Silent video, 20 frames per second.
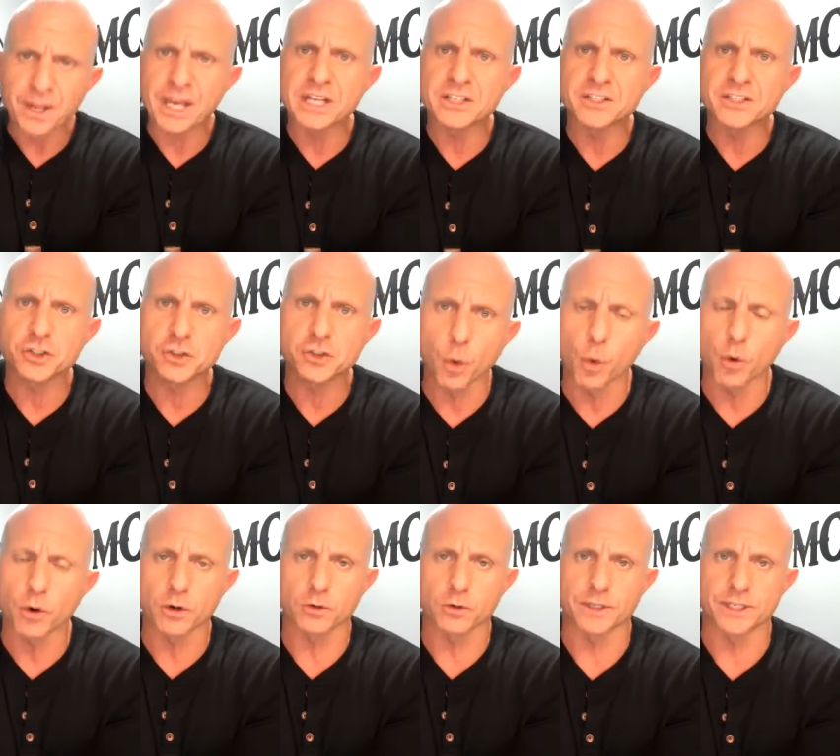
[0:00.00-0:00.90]

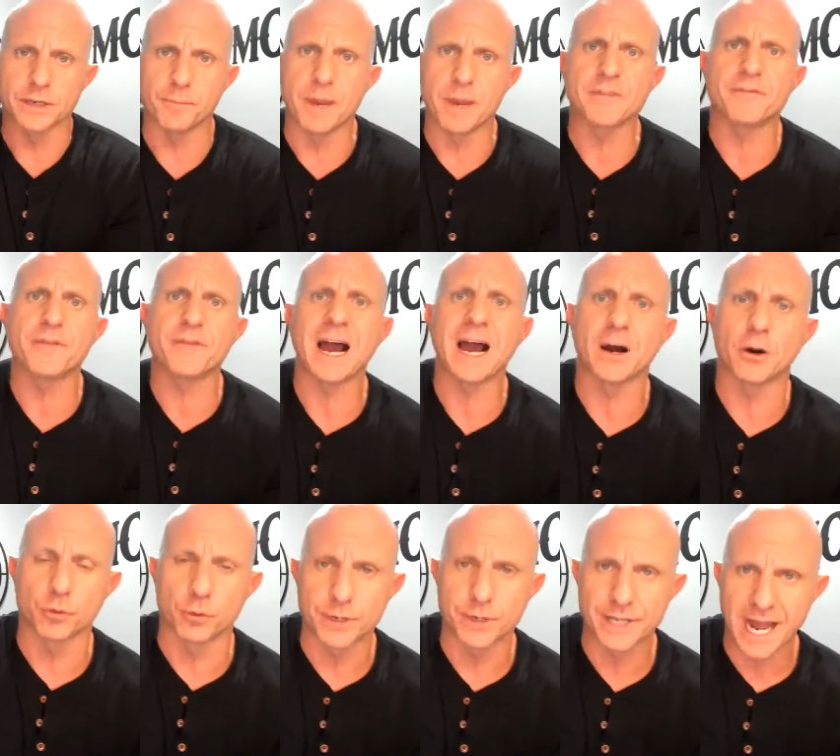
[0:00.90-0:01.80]
historically to make that
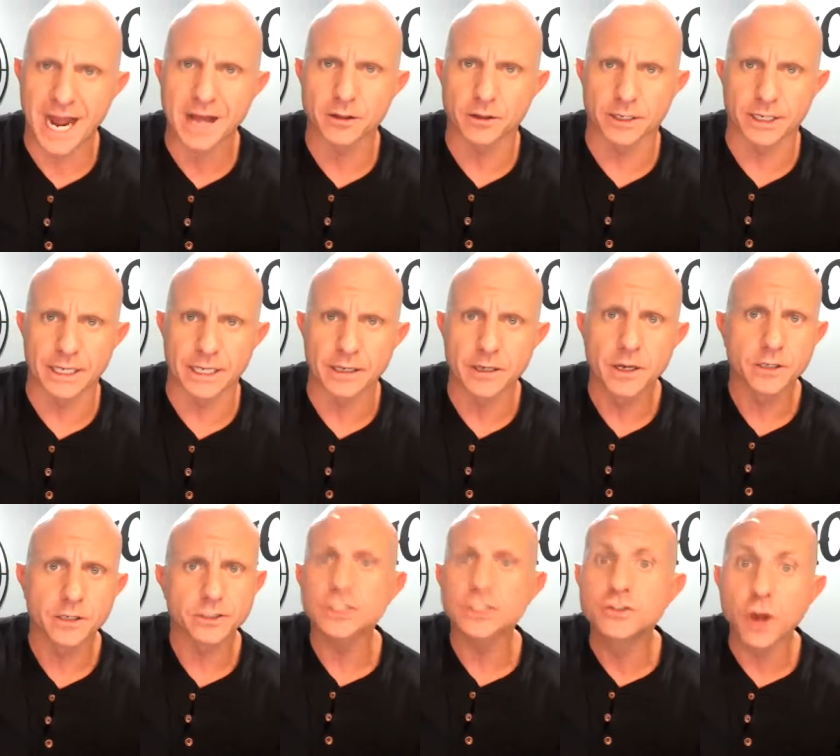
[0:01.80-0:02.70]
a reality
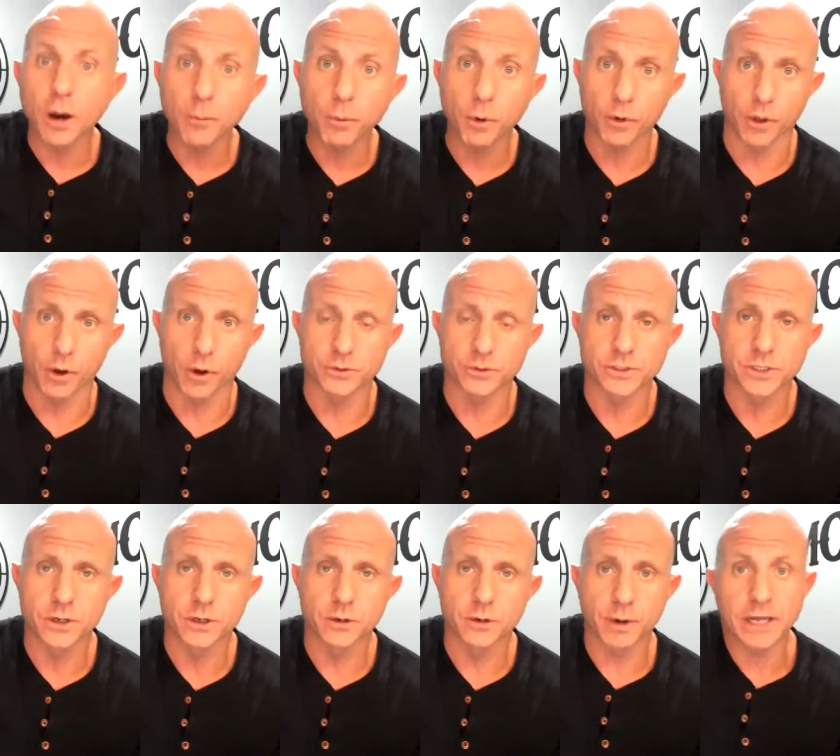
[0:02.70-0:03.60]
just double those
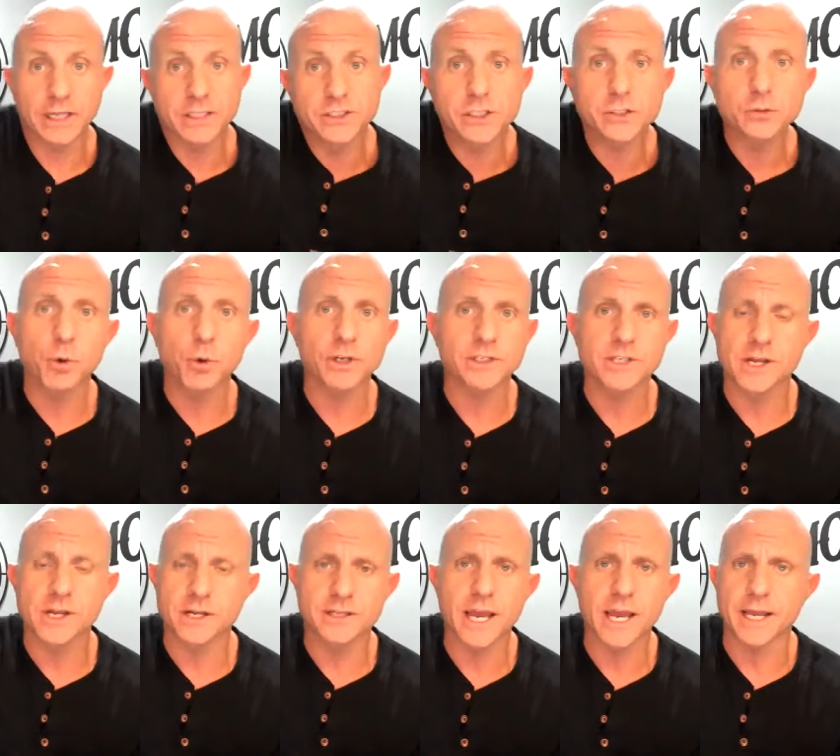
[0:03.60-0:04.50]
right it's just what it's
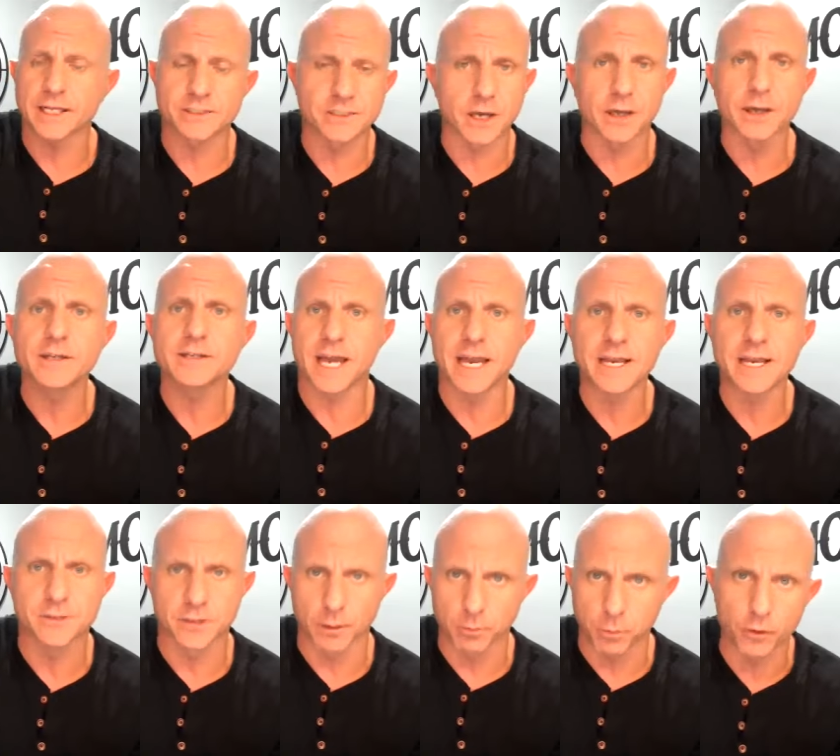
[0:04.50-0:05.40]
going to take it's going to
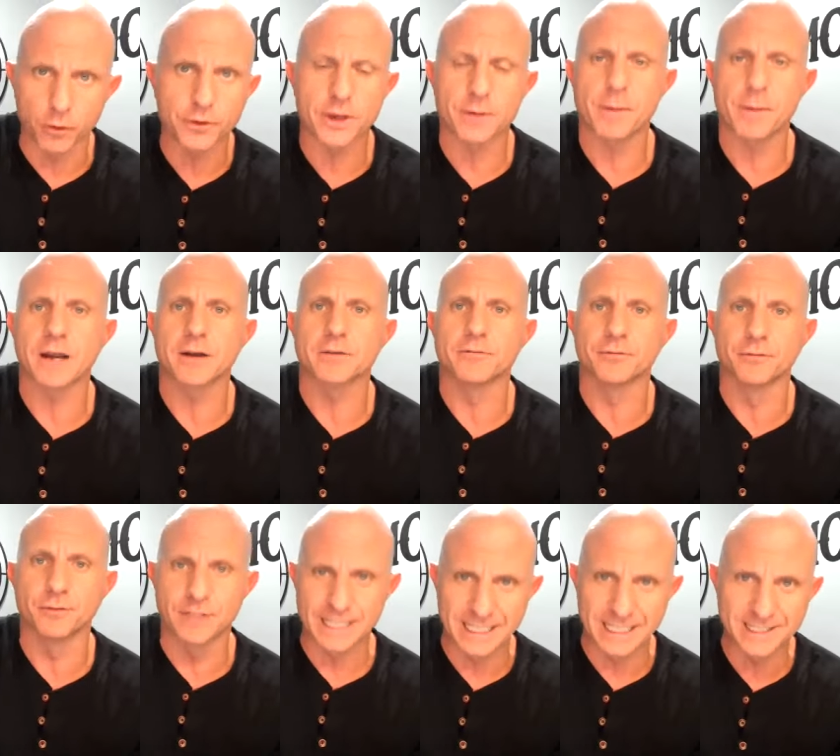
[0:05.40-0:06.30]
take double the amount of
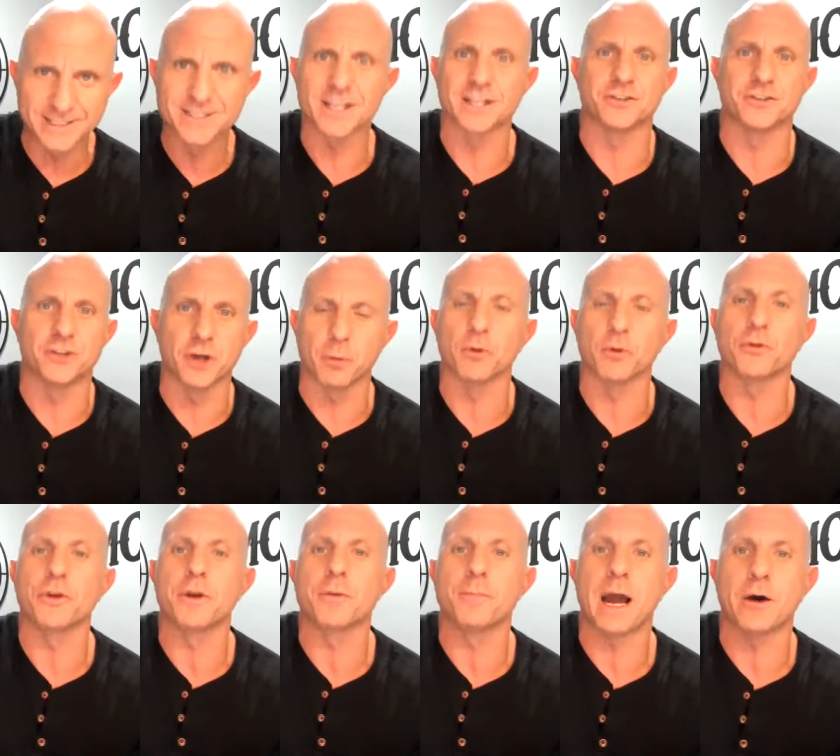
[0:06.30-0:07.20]
leads double
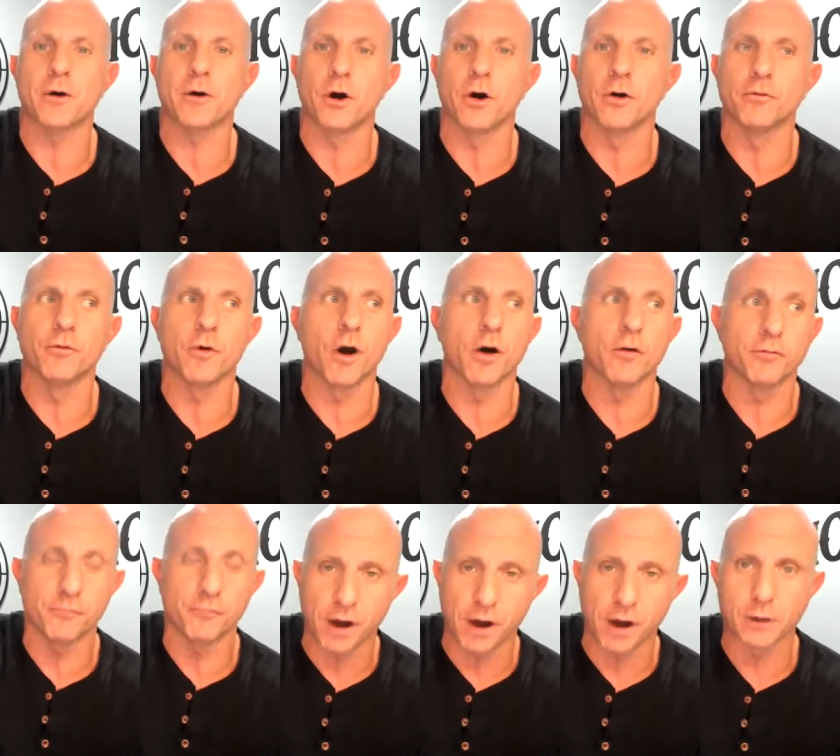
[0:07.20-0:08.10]
the amount of, of
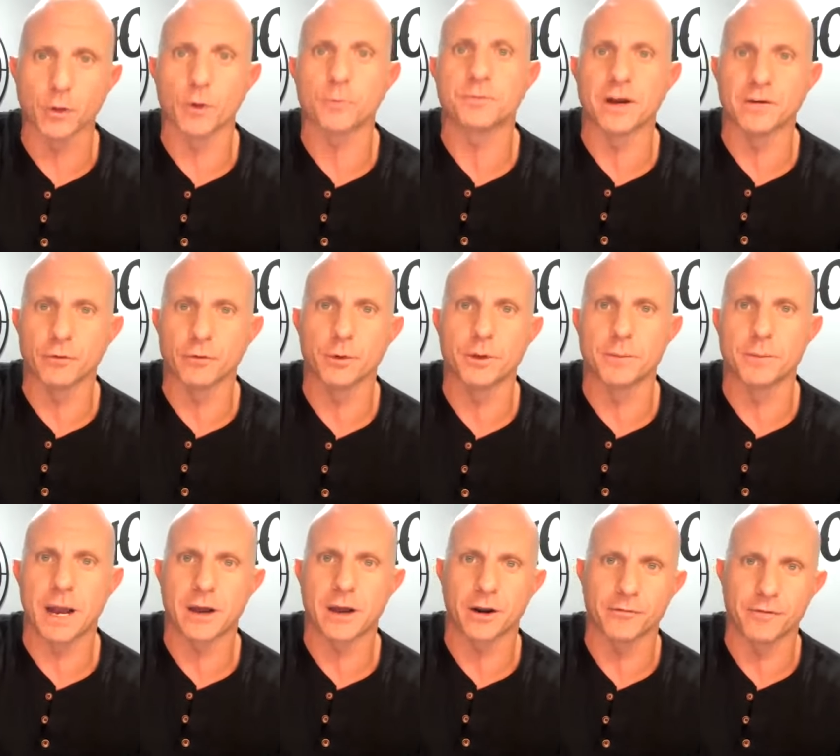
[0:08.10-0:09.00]
follow-up double the
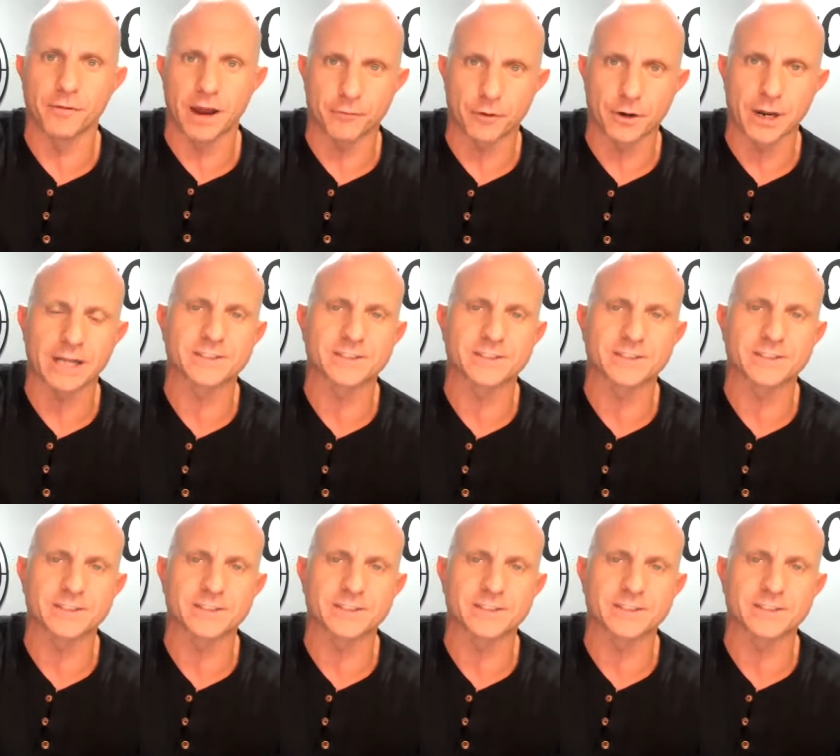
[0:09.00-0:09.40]
amount of effort